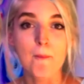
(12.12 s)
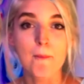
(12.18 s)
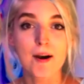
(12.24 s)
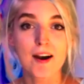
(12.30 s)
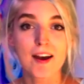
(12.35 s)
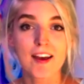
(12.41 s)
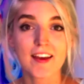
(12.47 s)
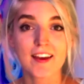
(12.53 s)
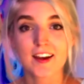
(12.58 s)
but
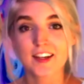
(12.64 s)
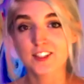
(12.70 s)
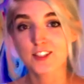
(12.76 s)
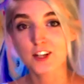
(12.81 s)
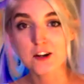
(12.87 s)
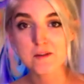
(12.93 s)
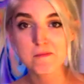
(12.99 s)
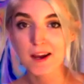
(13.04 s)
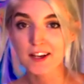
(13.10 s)
I
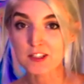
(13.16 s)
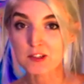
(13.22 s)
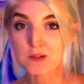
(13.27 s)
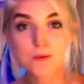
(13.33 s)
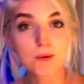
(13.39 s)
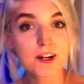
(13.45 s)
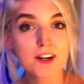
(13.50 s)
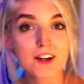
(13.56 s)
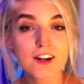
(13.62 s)
started back to
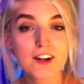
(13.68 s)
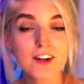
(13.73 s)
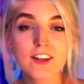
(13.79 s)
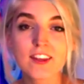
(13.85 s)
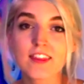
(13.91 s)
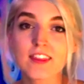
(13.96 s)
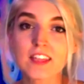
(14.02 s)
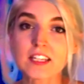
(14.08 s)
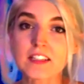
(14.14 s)
work
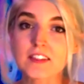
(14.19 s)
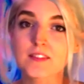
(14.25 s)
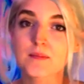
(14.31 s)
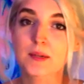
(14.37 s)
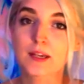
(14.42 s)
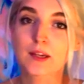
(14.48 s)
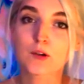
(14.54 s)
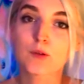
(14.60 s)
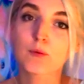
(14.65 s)
and things have
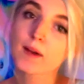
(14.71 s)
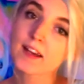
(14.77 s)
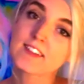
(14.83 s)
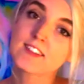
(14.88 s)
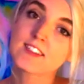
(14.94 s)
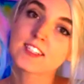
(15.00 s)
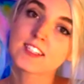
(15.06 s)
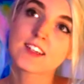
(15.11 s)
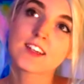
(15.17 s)
been
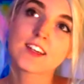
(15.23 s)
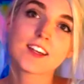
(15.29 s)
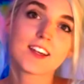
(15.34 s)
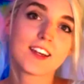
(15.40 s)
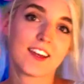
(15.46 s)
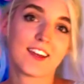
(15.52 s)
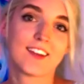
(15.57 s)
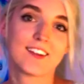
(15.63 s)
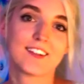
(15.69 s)
crazy
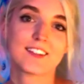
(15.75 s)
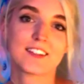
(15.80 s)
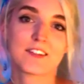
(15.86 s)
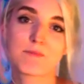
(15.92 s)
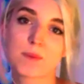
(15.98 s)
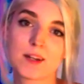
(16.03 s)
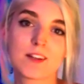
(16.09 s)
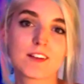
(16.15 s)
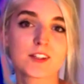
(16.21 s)
and I've
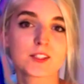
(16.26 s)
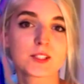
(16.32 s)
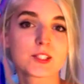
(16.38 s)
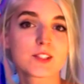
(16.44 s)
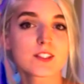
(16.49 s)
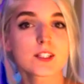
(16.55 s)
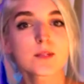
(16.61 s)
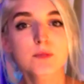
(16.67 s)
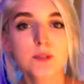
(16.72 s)
been a little
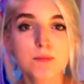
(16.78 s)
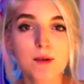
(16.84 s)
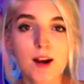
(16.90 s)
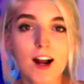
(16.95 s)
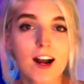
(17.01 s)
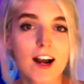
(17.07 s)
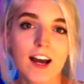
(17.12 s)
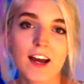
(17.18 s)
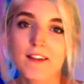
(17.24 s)
sleep
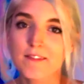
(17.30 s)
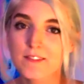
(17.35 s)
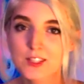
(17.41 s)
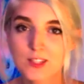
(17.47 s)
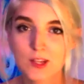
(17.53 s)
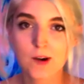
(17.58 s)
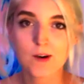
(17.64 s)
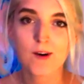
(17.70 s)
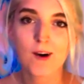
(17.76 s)
deprived,
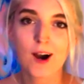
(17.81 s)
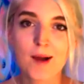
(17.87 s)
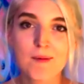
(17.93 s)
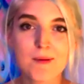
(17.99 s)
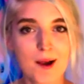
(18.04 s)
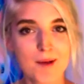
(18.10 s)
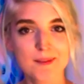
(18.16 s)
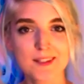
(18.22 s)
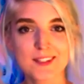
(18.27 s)
so I
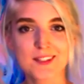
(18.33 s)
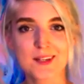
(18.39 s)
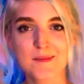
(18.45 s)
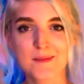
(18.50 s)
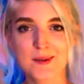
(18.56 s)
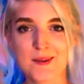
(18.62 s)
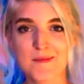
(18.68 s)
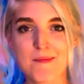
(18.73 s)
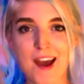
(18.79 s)
promise I'll
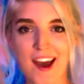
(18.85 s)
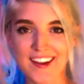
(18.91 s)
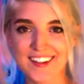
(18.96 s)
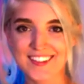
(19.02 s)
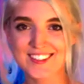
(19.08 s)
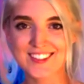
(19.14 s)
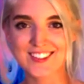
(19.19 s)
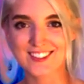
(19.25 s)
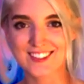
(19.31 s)
be back
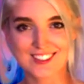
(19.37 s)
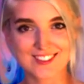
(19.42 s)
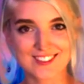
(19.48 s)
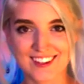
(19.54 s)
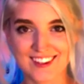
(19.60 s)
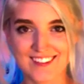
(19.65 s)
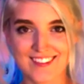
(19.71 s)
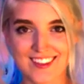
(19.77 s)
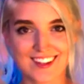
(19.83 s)
into the
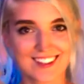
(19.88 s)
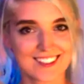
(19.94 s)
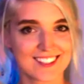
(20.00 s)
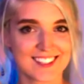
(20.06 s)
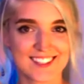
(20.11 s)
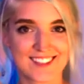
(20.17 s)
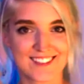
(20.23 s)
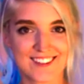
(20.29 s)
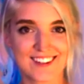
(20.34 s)
swing of things
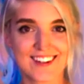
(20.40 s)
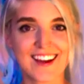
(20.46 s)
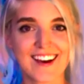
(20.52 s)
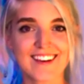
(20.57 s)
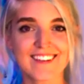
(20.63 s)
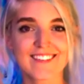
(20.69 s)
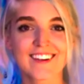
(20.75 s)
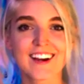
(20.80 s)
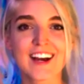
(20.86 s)
soon
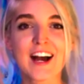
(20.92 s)
enough.